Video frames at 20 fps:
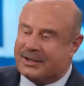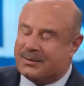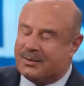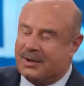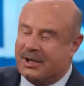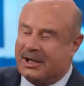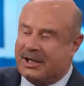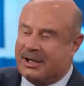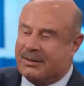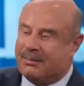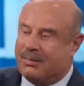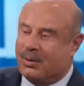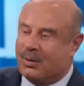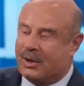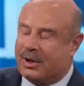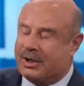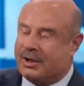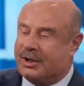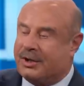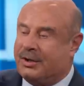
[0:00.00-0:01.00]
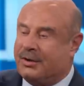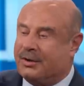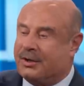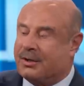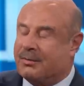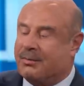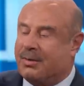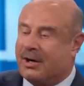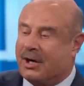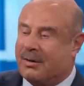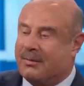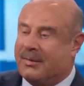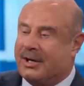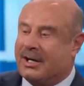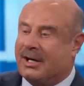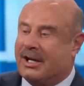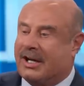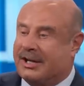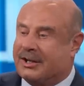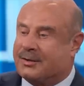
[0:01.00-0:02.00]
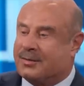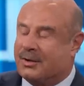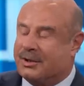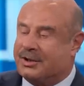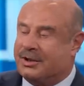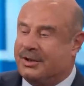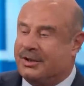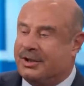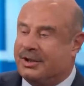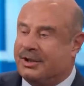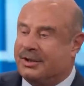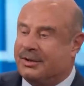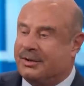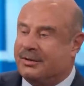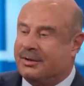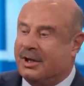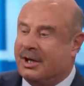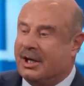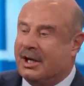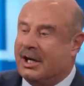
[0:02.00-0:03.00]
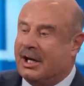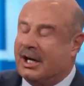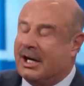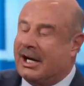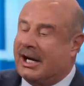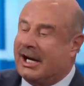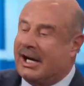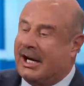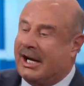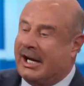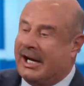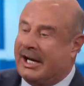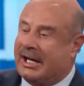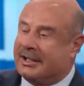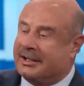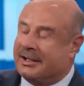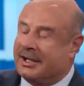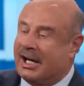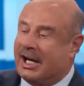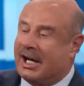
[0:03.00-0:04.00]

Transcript: it's really important to compartmentalize what you do and